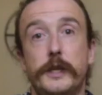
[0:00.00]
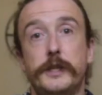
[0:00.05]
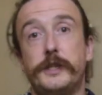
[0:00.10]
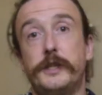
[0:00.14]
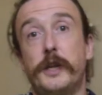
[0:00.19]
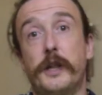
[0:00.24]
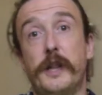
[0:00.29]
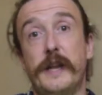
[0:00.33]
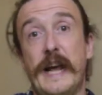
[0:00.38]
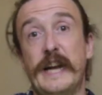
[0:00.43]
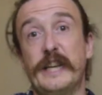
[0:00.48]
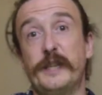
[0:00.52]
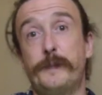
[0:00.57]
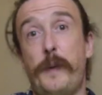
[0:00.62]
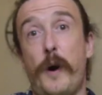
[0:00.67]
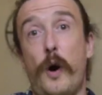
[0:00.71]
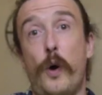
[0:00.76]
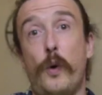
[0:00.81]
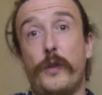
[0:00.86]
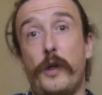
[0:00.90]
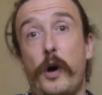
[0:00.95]
So the next
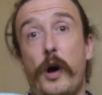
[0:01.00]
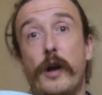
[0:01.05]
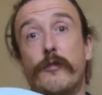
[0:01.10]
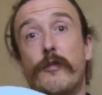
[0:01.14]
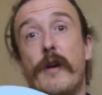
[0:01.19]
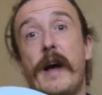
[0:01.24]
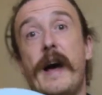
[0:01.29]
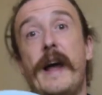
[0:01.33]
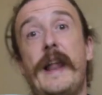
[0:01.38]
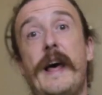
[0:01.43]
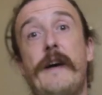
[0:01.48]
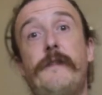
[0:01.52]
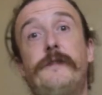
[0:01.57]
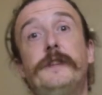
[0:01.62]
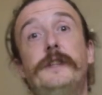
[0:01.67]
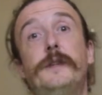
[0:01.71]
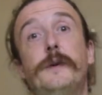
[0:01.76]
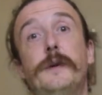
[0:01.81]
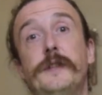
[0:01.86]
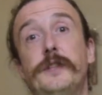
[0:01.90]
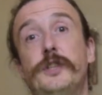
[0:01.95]
poll that I ran
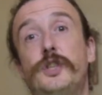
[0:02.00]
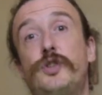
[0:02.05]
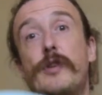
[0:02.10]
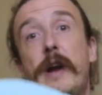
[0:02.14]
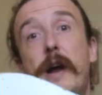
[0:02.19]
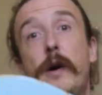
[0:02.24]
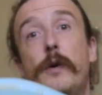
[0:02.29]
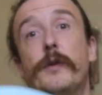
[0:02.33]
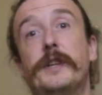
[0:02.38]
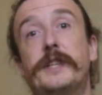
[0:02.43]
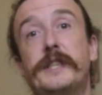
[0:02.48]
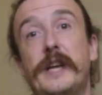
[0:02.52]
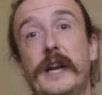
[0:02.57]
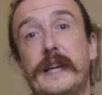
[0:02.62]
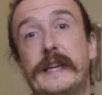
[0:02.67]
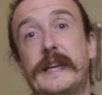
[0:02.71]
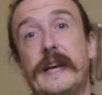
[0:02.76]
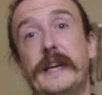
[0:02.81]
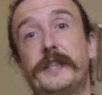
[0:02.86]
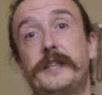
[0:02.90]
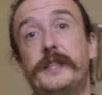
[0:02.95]
after doing the Strat or the
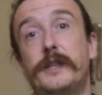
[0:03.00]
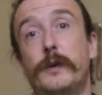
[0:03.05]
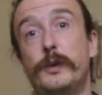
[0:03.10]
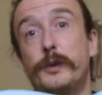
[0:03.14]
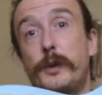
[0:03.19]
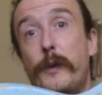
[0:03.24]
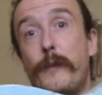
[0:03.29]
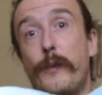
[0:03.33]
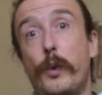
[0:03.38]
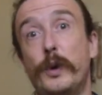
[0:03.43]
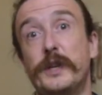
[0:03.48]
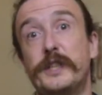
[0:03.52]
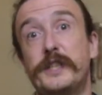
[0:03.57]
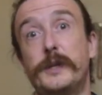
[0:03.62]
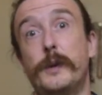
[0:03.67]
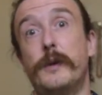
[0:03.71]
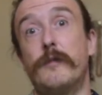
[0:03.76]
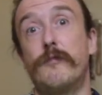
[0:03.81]
Telecaster was whether we wanted to do a